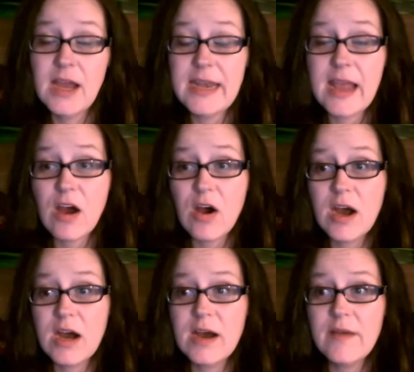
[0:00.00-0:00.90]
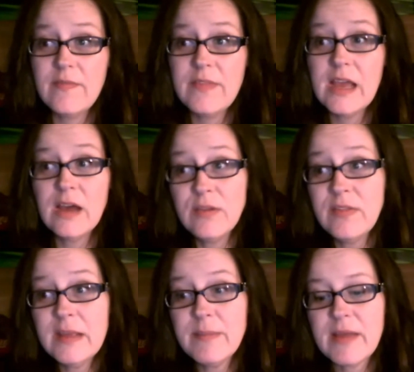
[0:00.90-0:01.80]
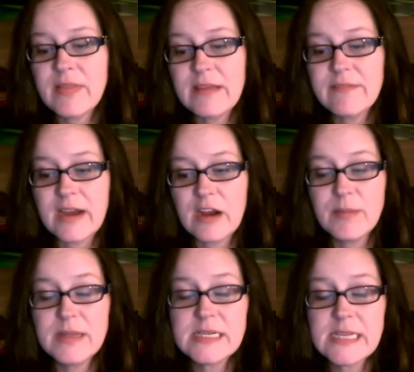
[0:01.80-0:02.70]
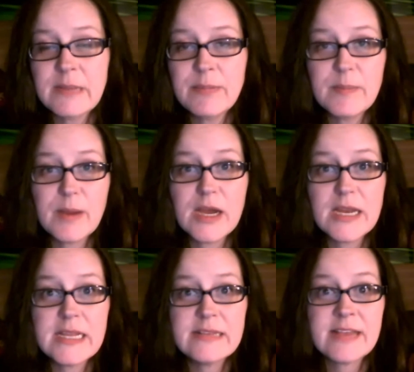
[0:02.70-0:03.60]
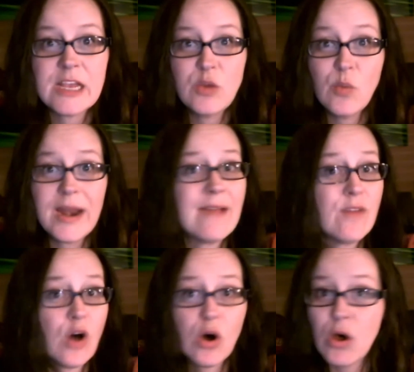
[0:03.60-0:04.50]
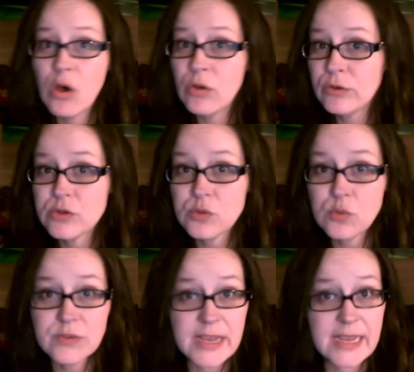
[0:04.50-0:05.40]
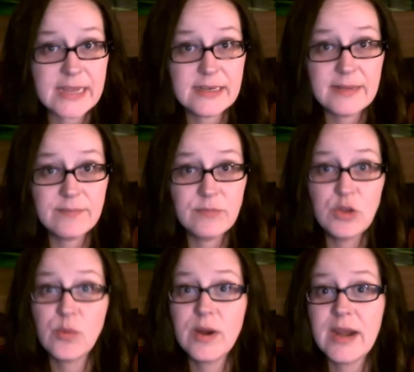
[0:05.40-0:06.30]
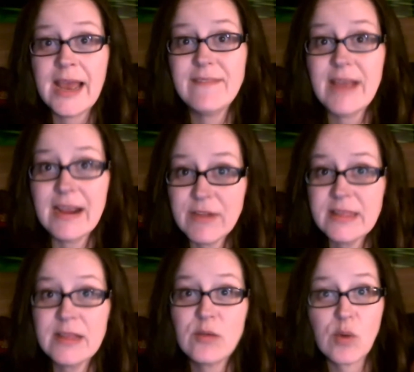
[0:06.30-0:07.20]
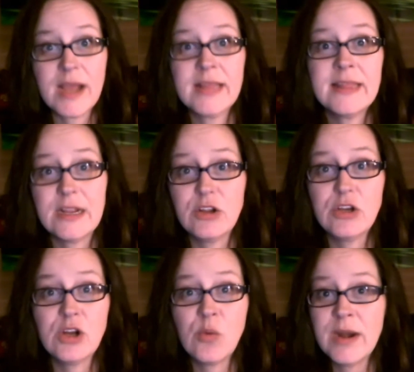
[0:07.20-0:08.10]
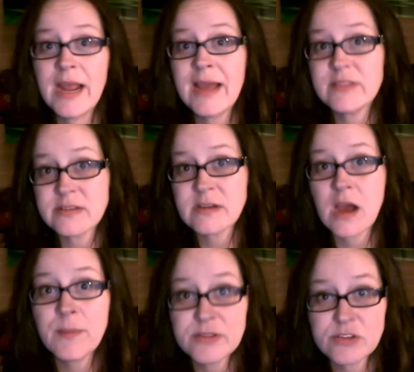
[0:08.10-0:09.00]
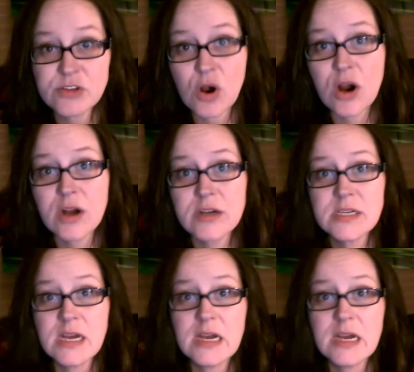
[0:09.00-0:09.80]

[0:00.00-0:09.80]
Now, the other thing about the environment to keep in mind is that you want to have all your tools handy. You want to have everything right there. You don't want to have to stop and start